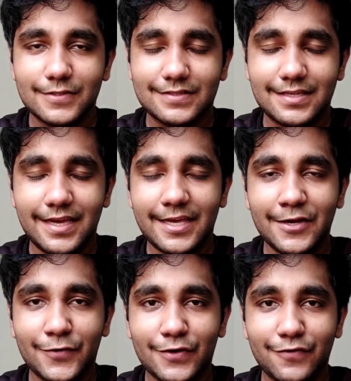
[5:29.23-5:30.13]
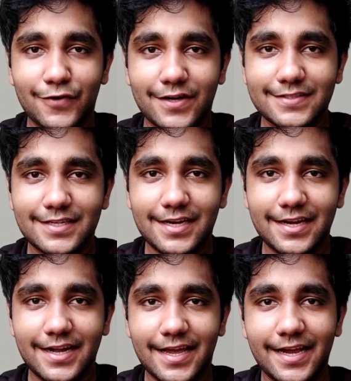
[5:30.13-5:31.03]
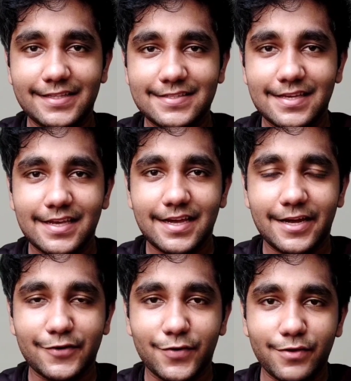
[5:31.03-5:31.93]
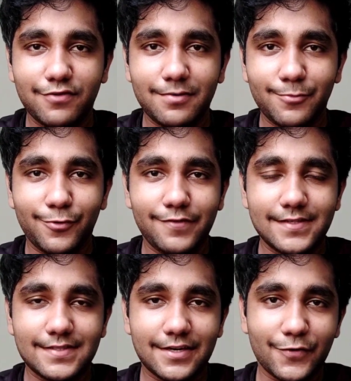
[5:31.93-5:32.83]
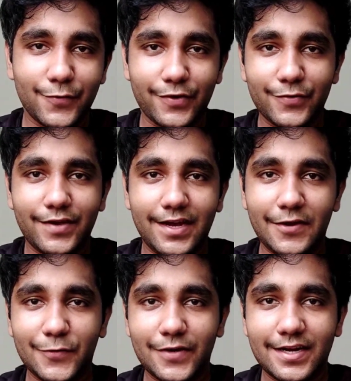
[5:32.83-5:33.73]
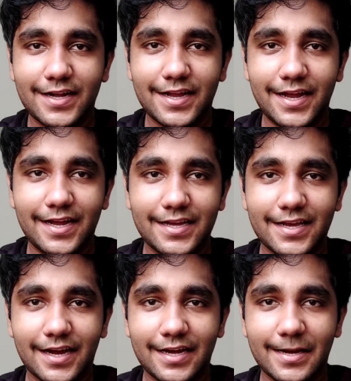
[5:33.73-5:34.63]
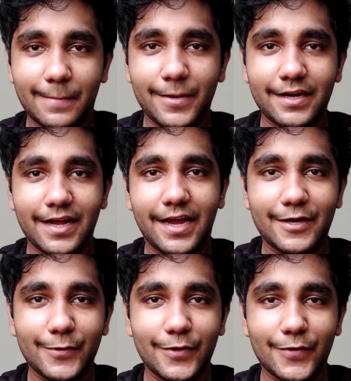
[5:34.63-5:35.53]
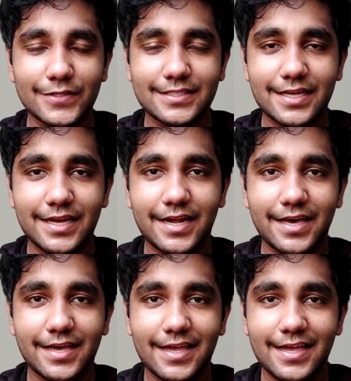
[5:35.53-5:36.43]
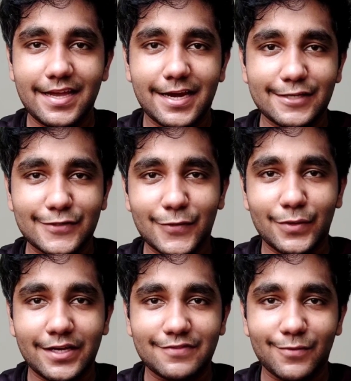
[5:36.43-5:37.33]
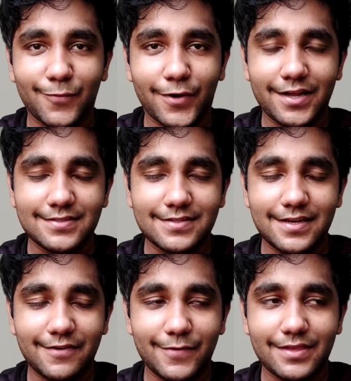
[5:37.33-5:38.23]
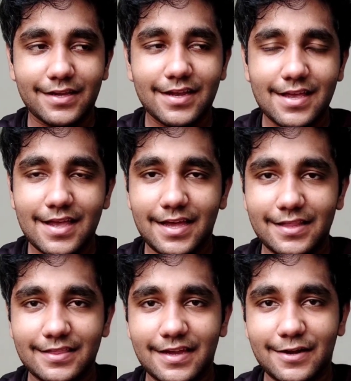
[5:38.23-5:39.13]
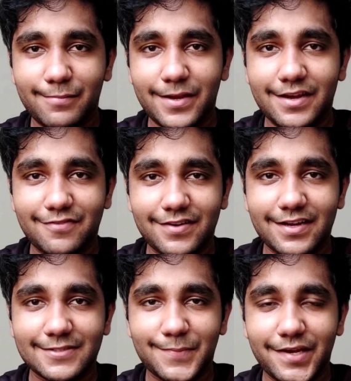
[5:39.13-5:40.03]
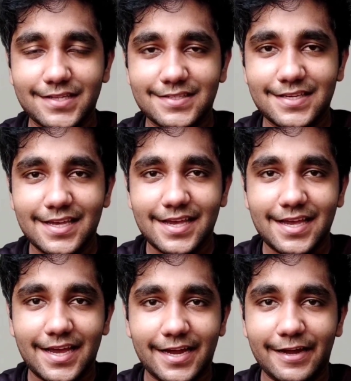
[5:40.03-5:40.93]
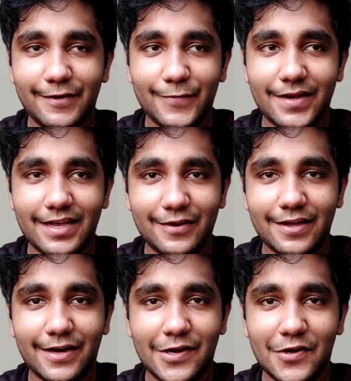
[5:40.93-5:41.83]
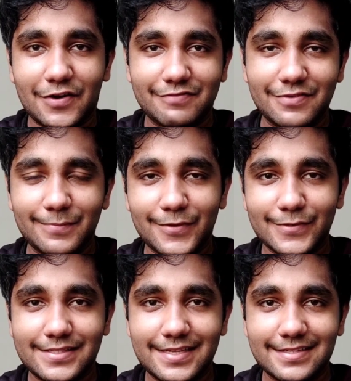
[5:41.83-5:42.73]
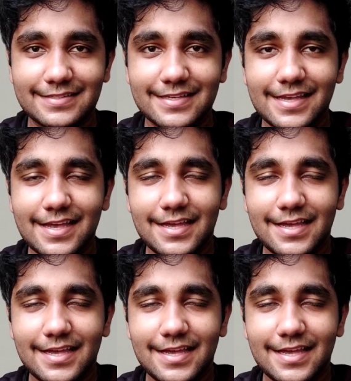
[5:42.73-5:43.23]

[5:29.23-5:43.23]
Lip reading: So sneaking out of hostel at nights and going for movies and going to eat out at night and coming late to the hostel and getting scoldings from wardens and everything, and that will be a different experience and you'll learn a lot from those things.